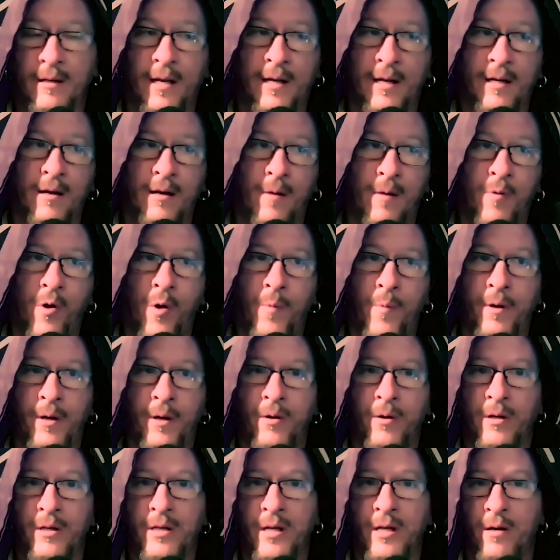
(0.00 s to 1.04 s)
and come home and
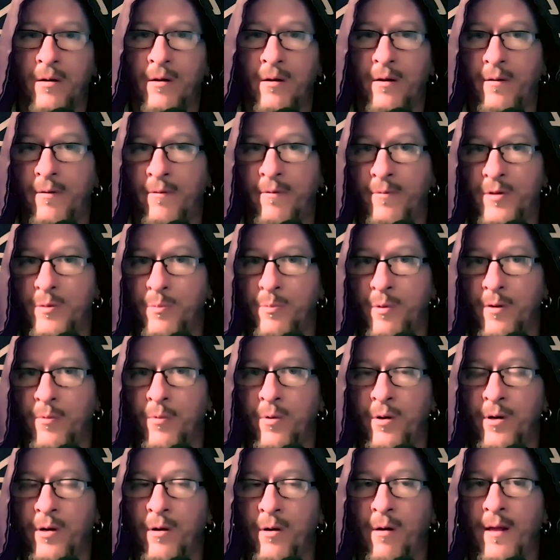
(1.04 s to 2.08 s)
cook dinner and split
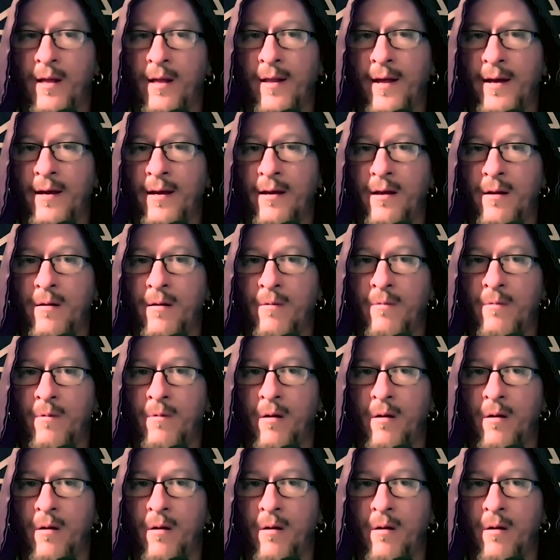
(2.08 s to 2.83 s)
wood and all that, like, you know,